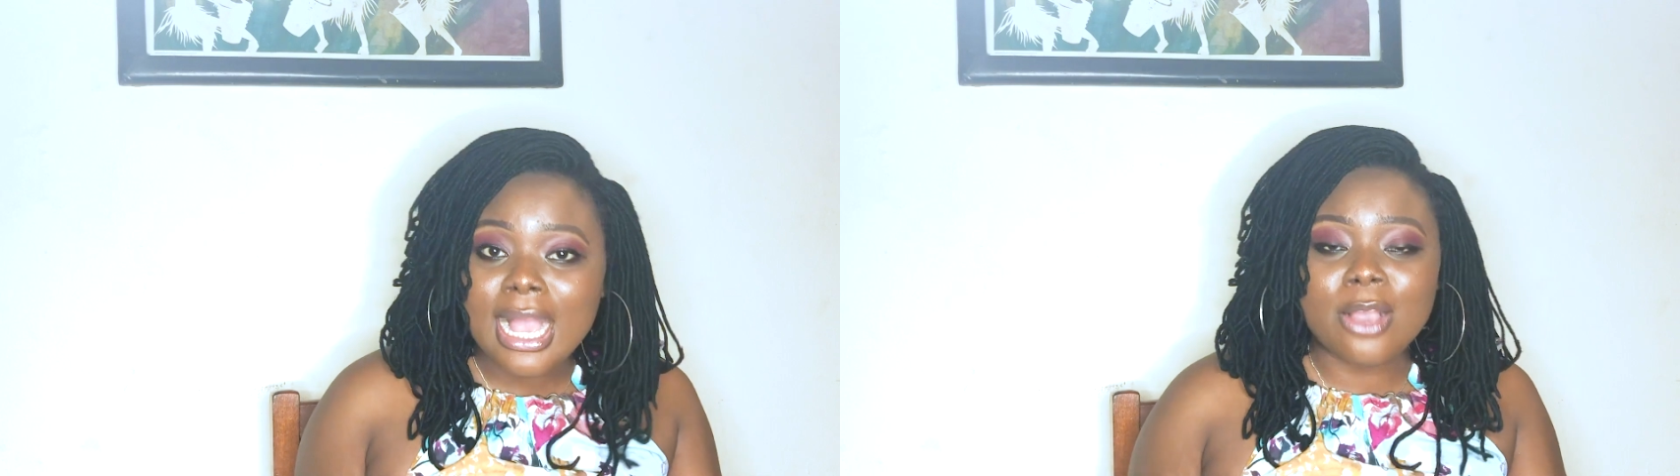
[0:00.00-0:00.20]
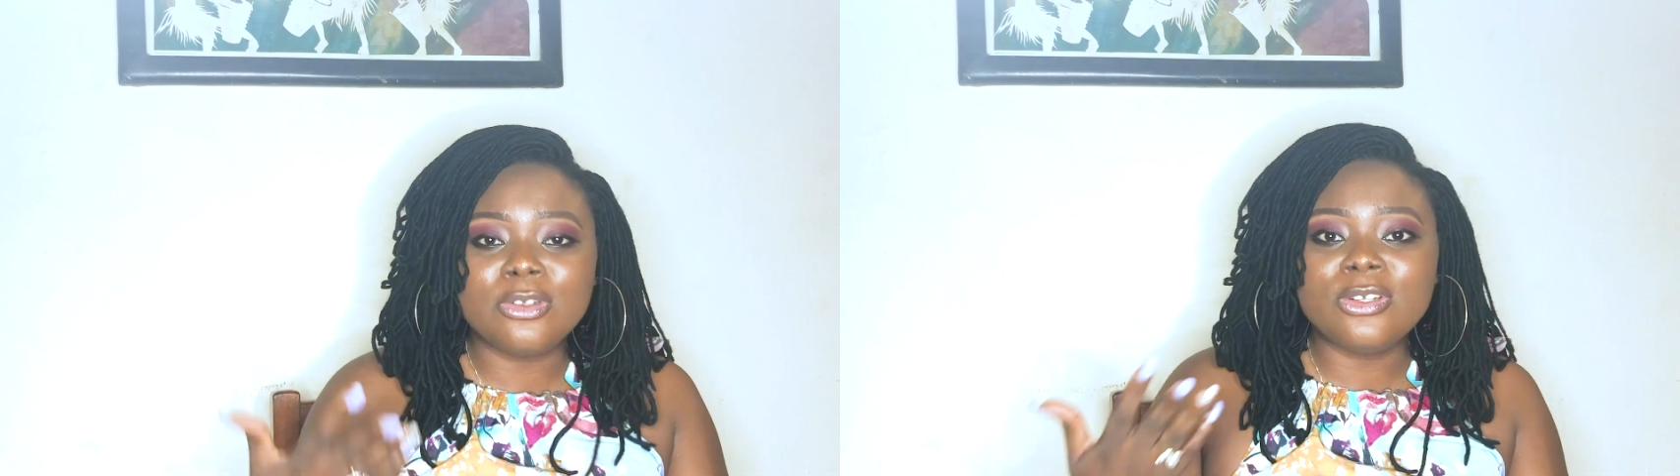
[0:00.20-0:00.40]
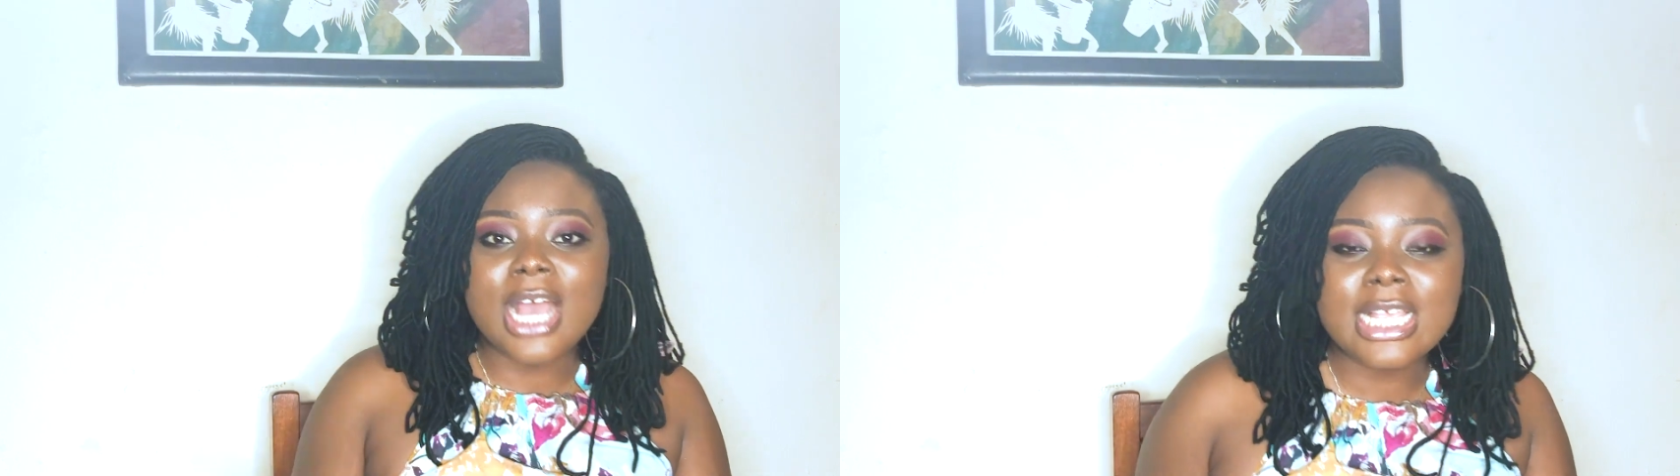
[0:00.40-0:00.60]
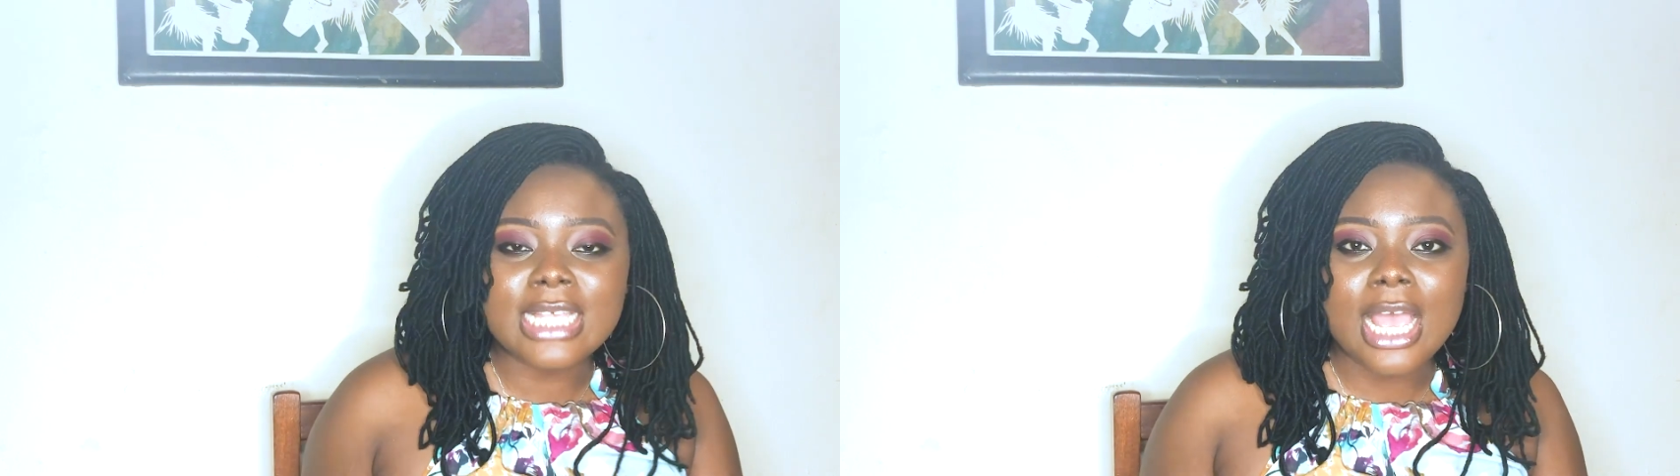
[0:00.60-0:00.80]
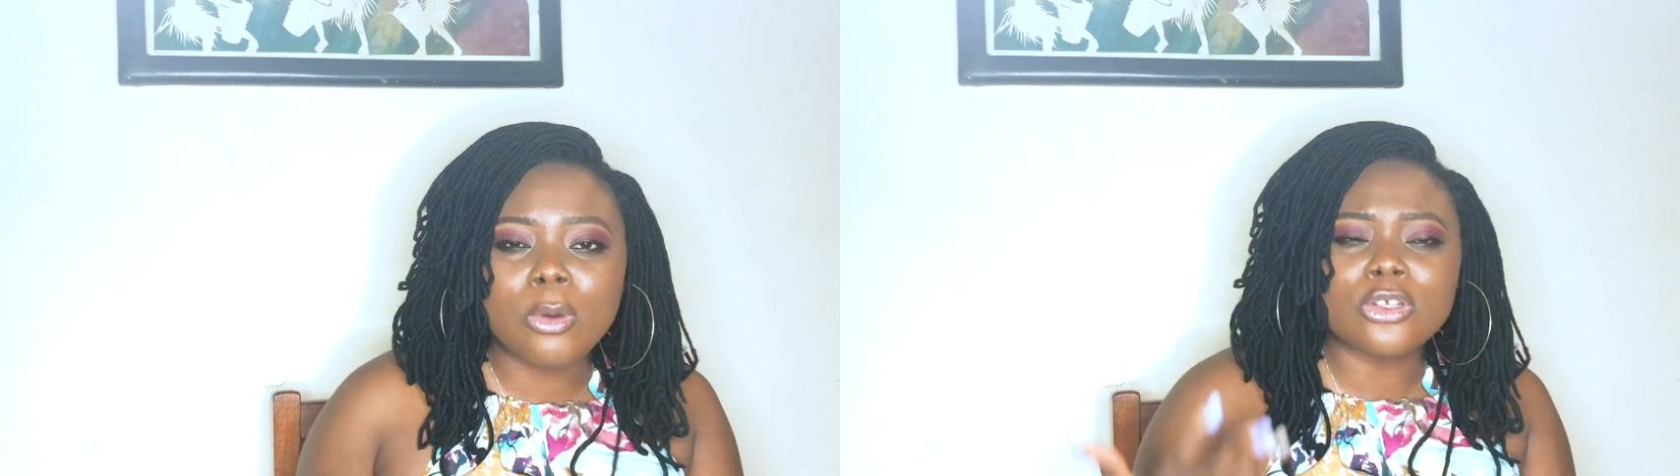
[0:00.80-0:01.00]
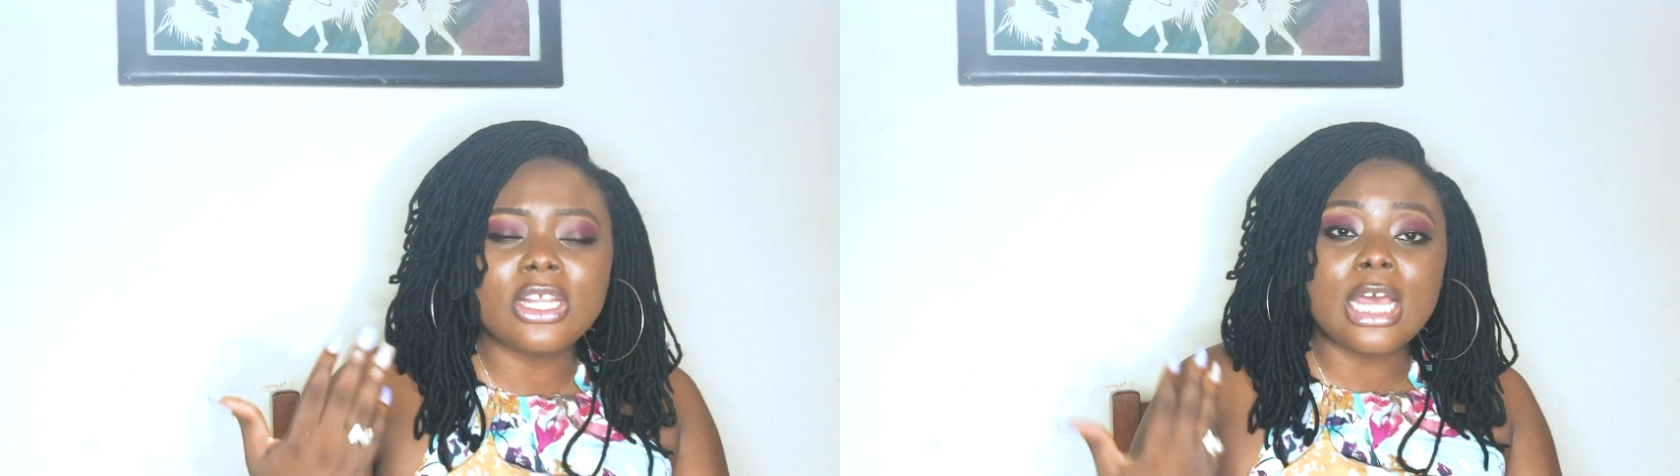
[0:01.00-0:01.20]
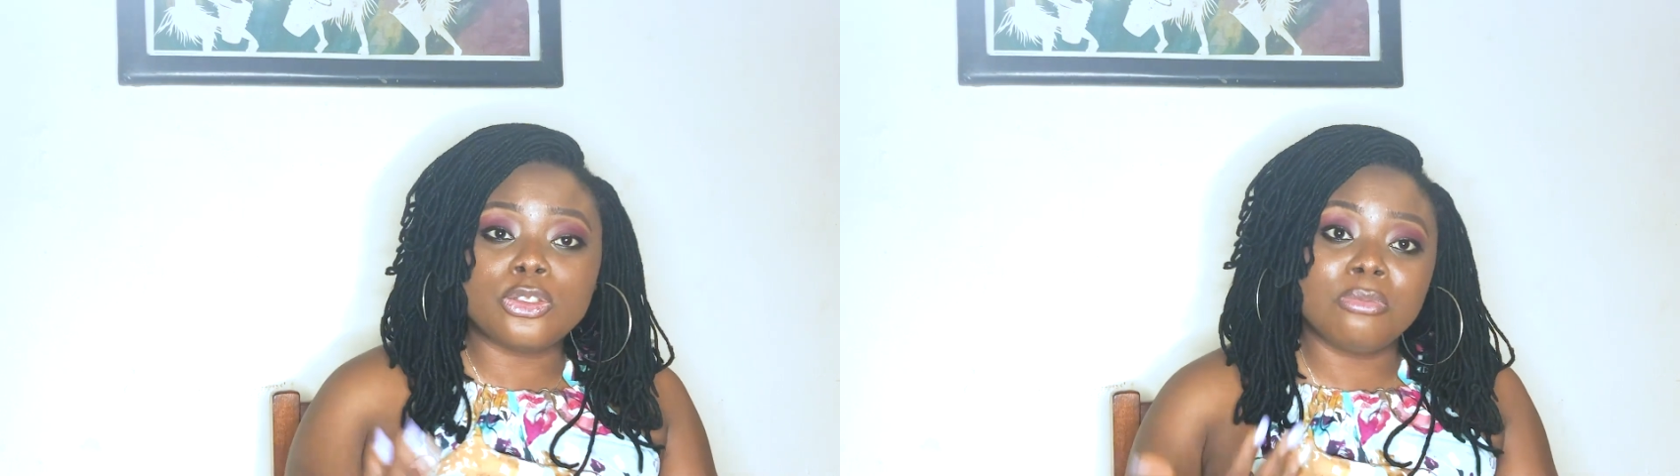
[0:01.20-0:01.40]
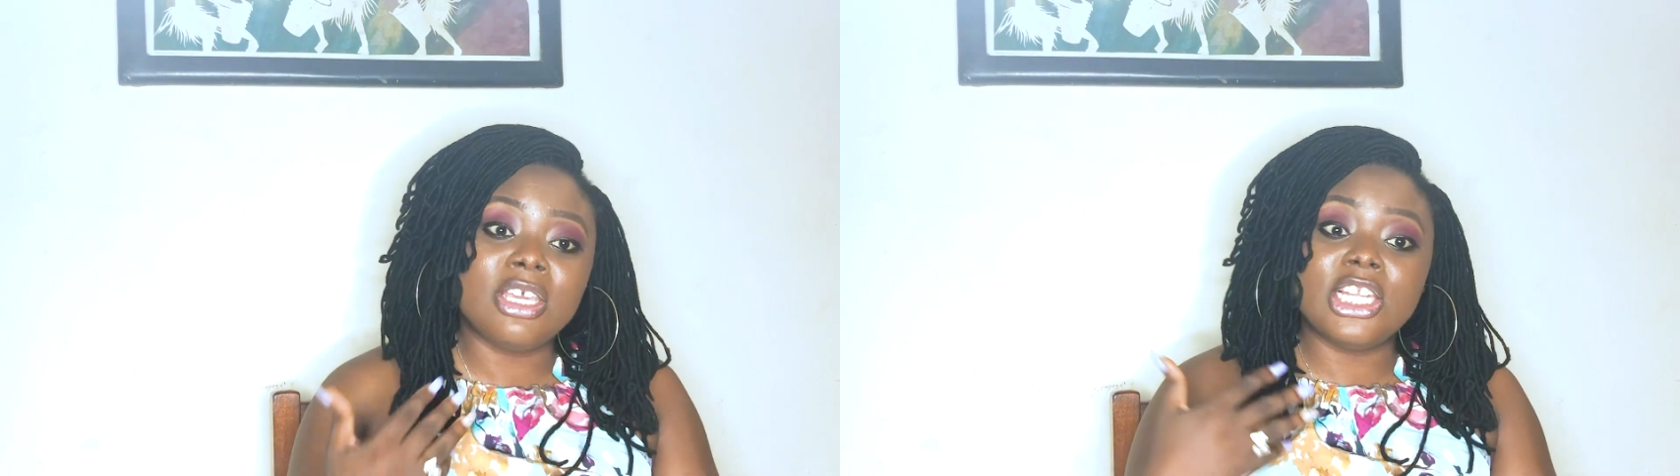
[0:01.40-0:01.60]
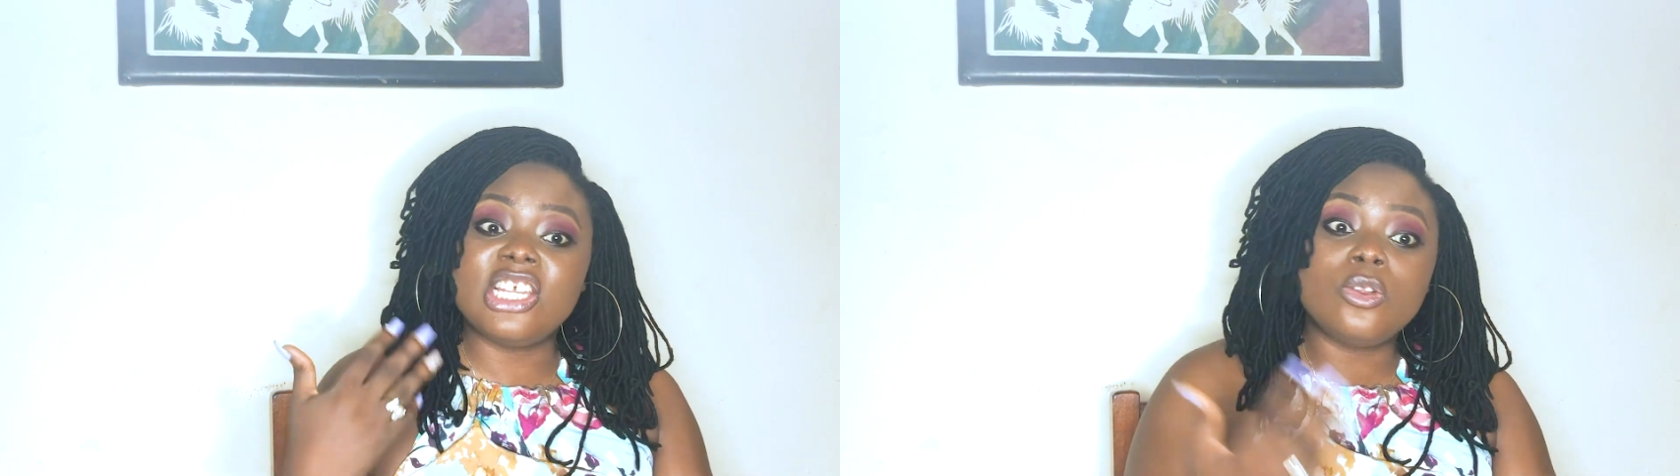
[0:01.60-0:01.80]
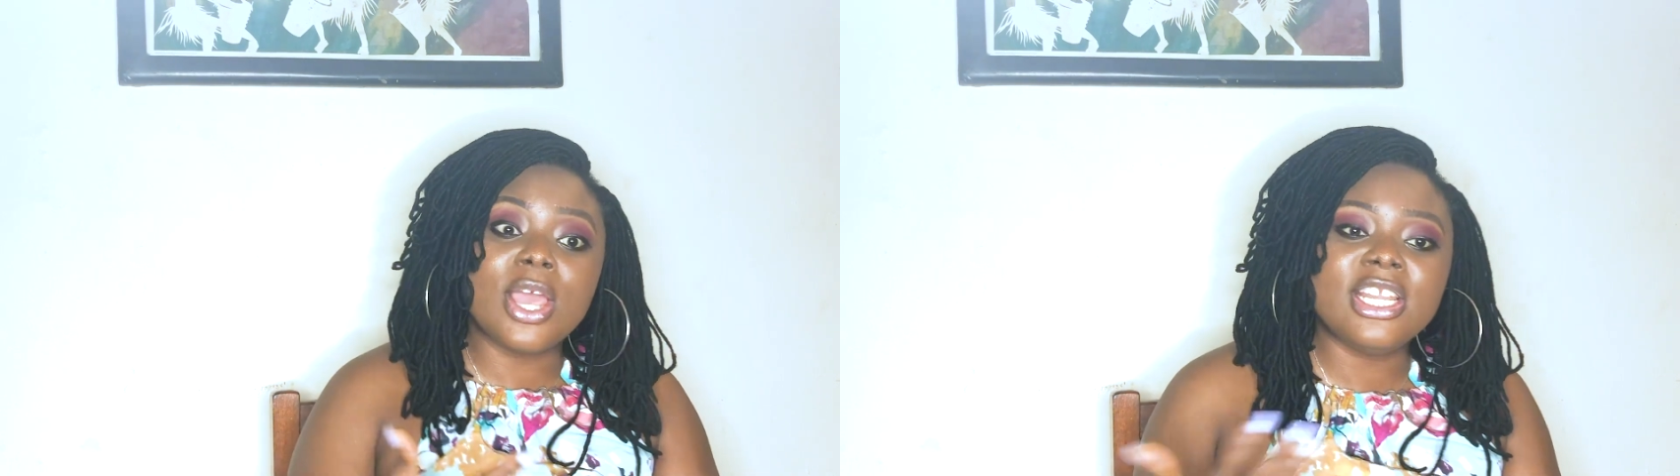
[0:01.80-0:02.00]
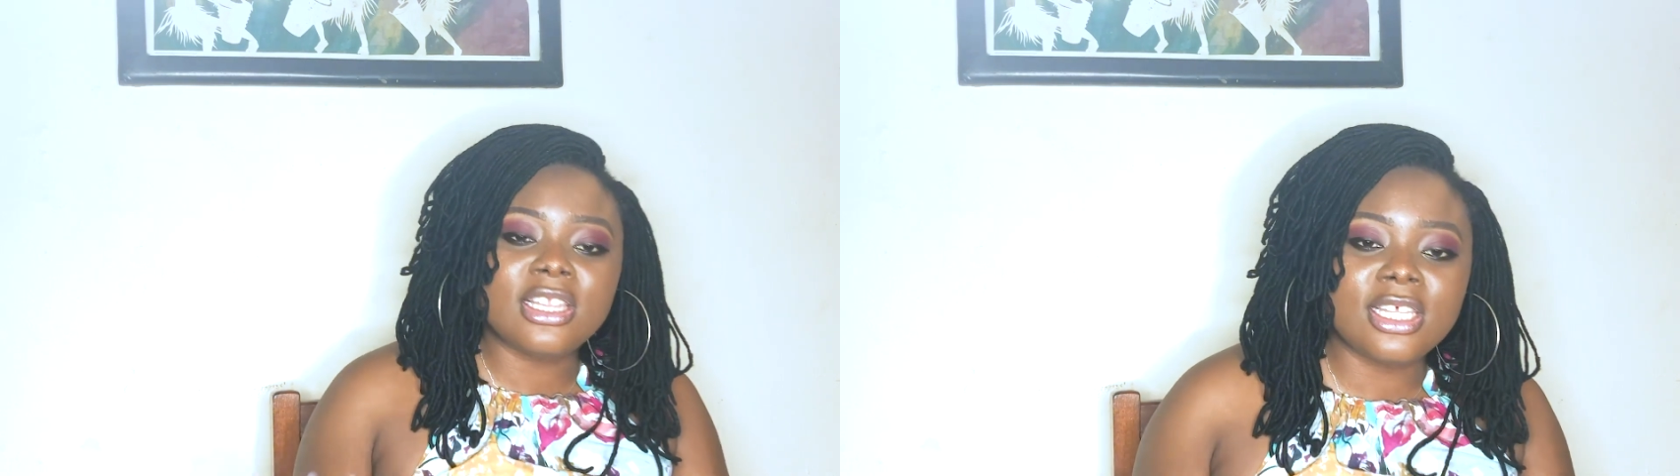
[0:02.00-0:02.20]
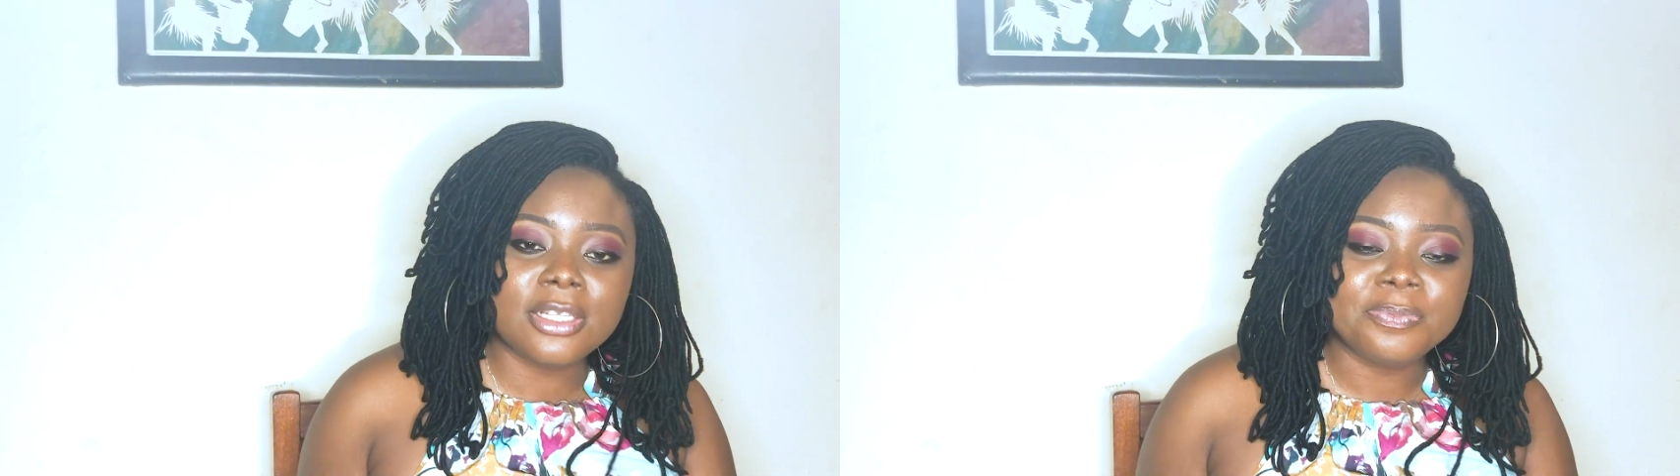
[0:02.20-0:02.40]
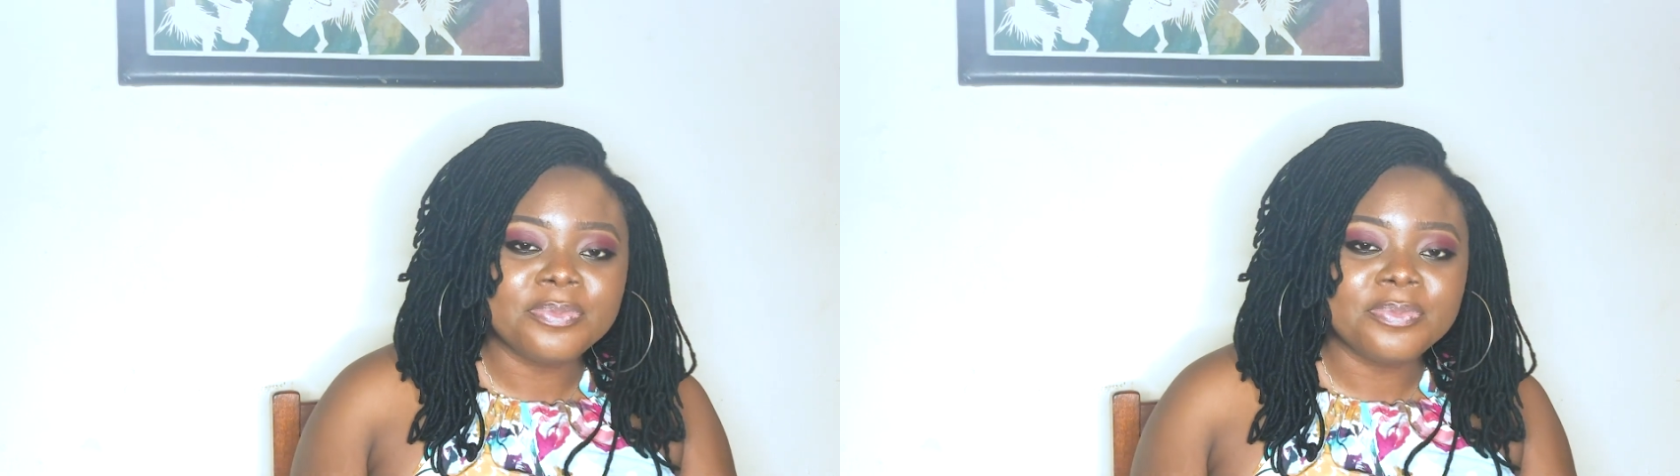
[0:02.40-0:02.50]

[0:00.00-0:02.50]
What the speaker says: I couldn't answer. He was calling out to me. He didn't know anything.